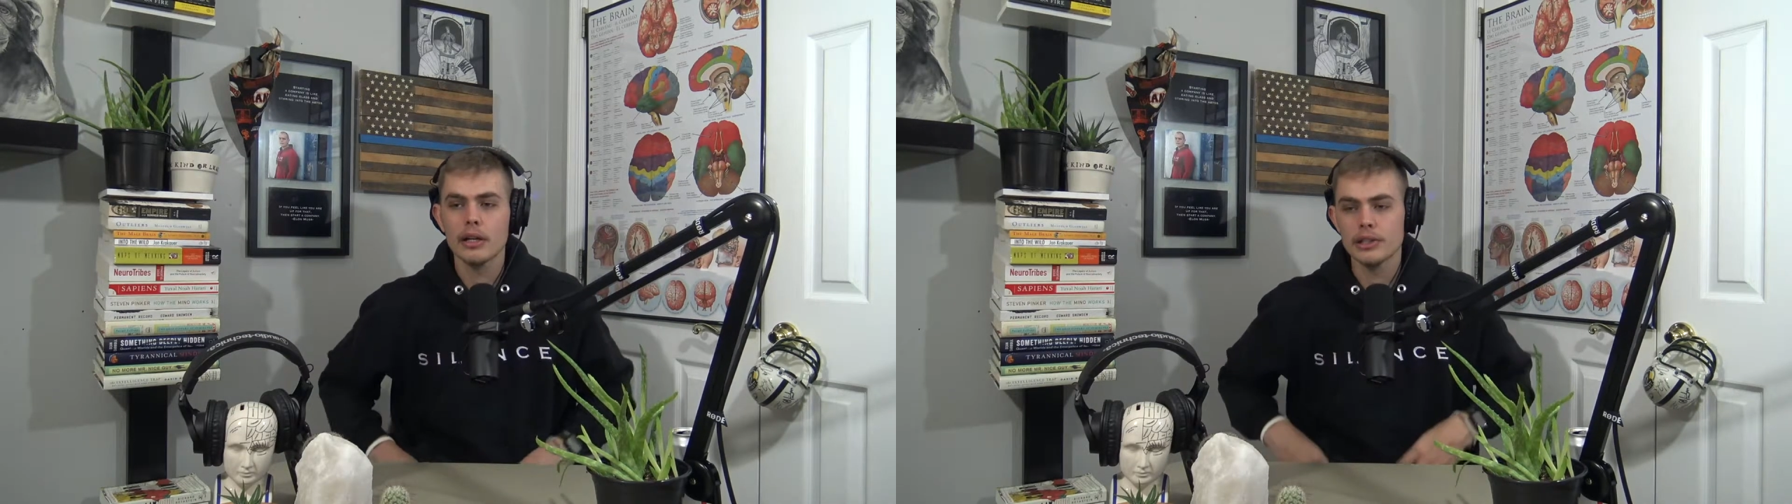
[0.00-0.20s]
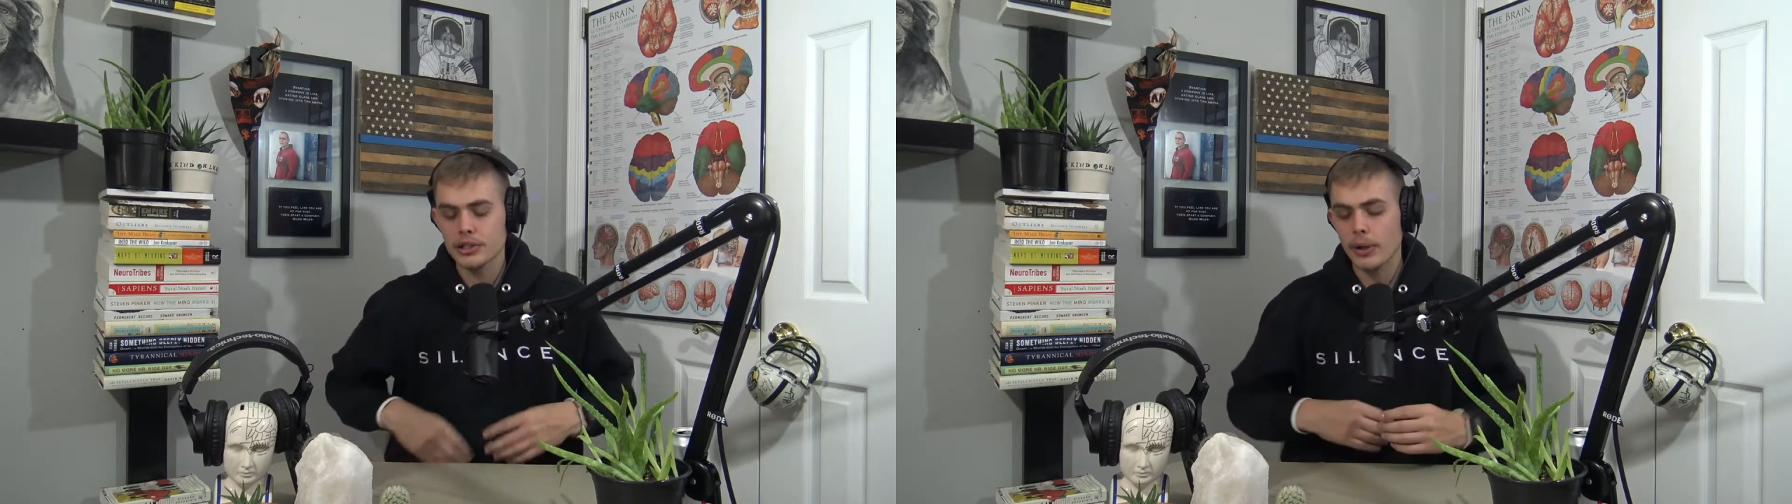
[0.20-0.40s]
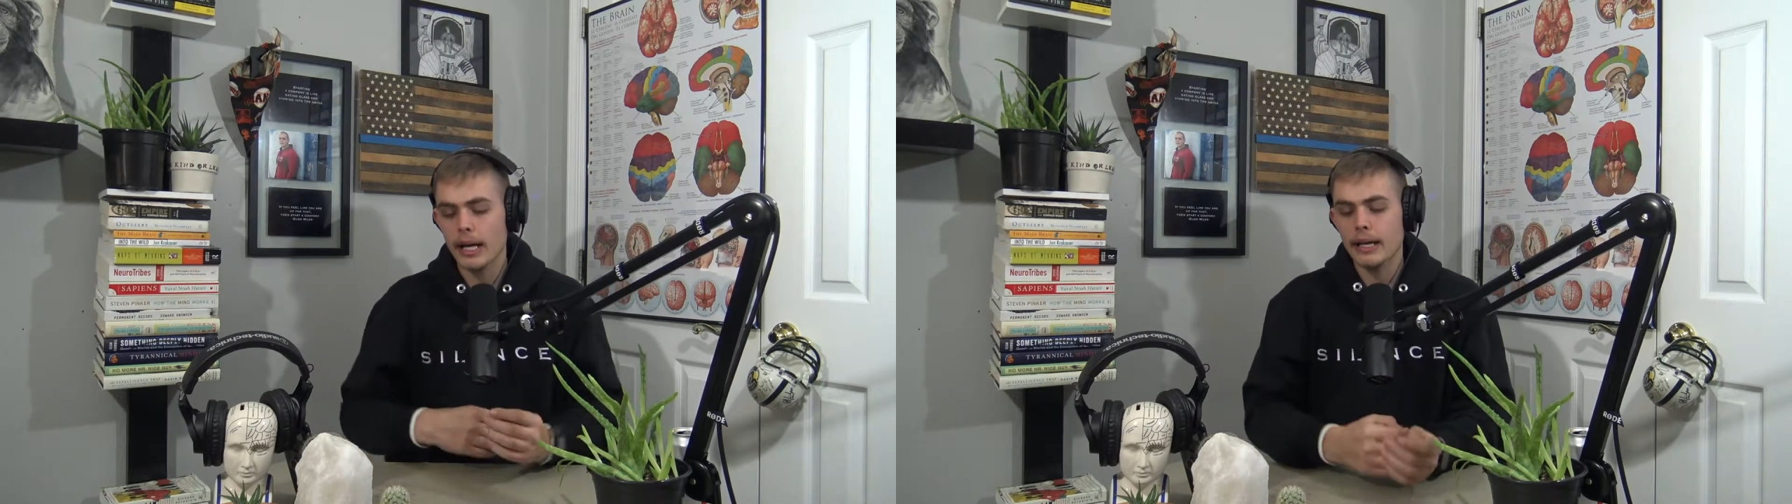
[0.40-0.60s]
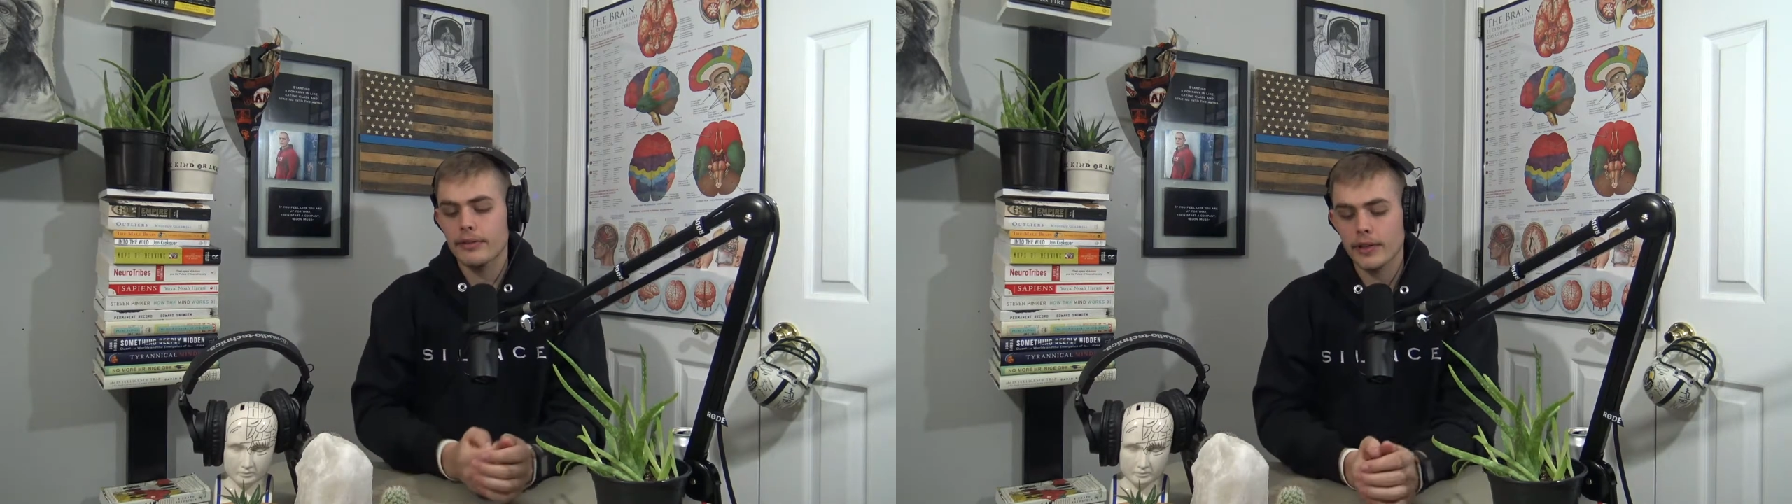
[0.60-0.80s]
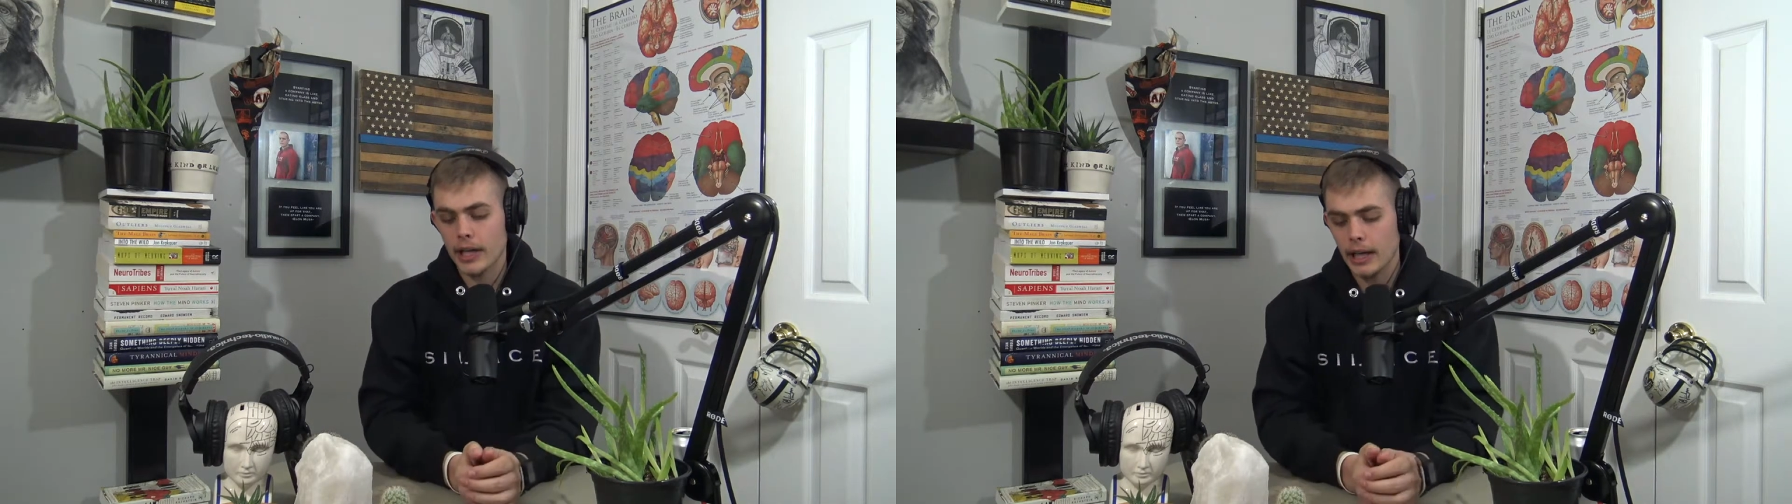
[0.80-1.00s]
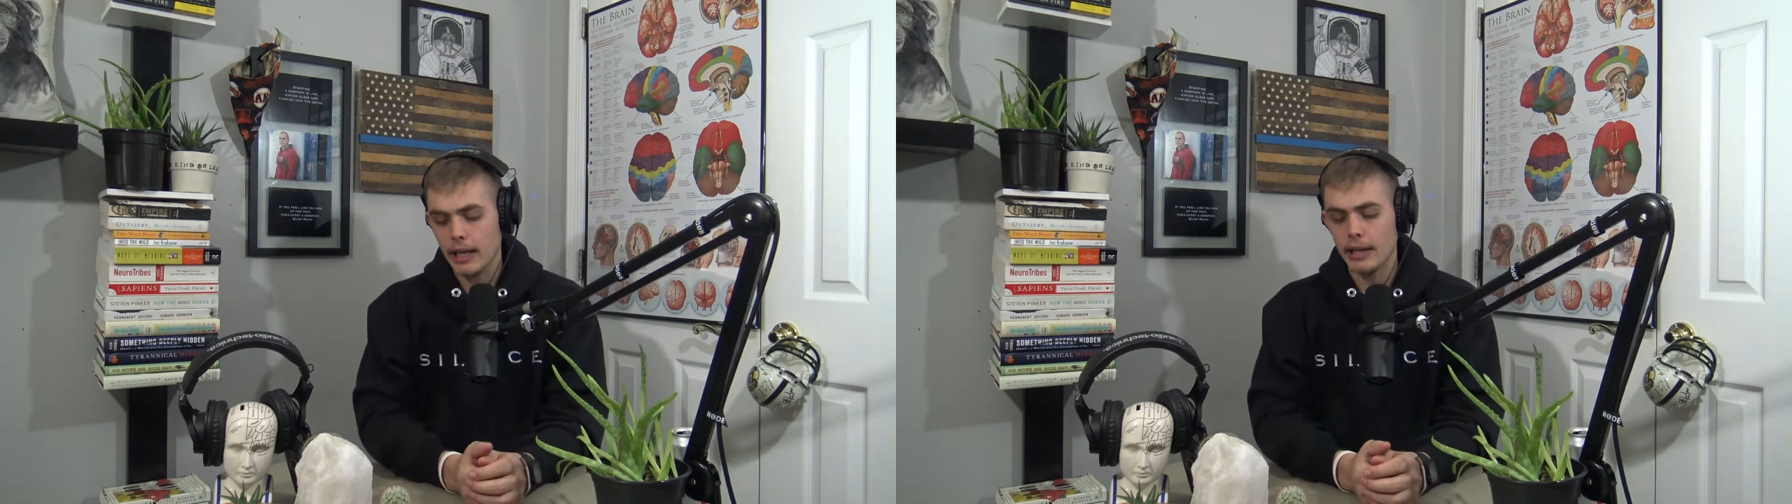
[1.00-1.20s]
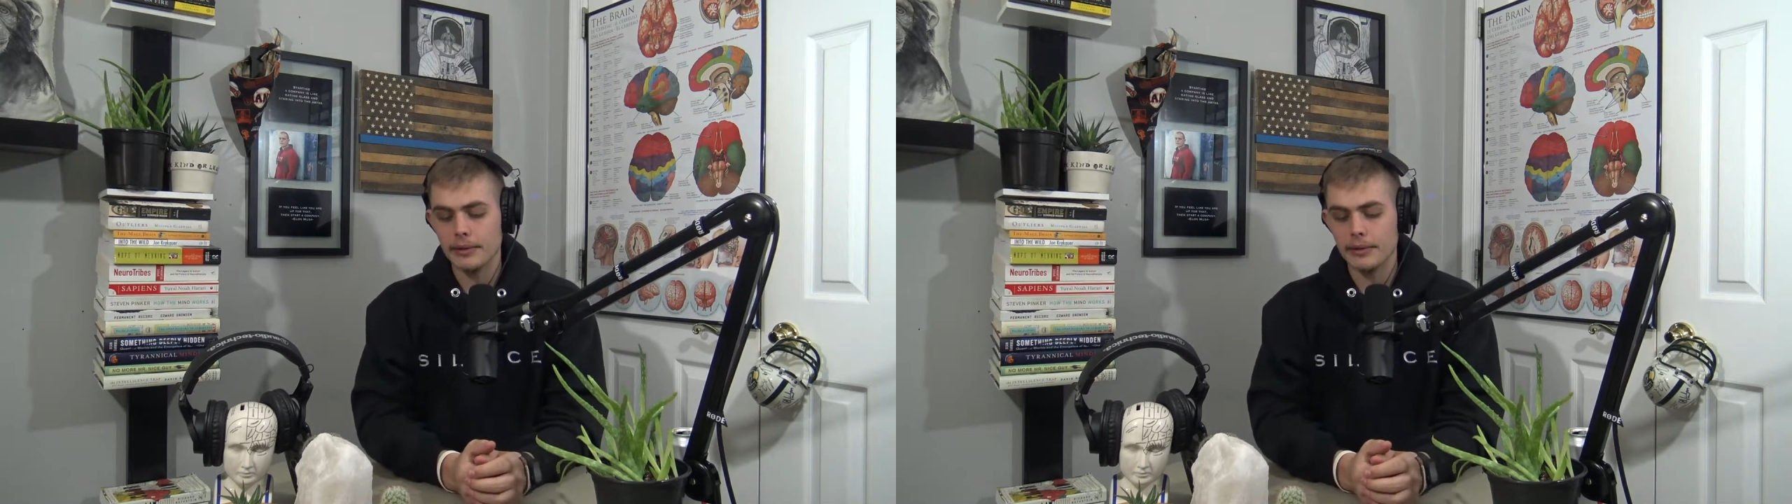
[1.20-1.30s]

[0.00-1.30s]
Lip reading: So I had to figure out how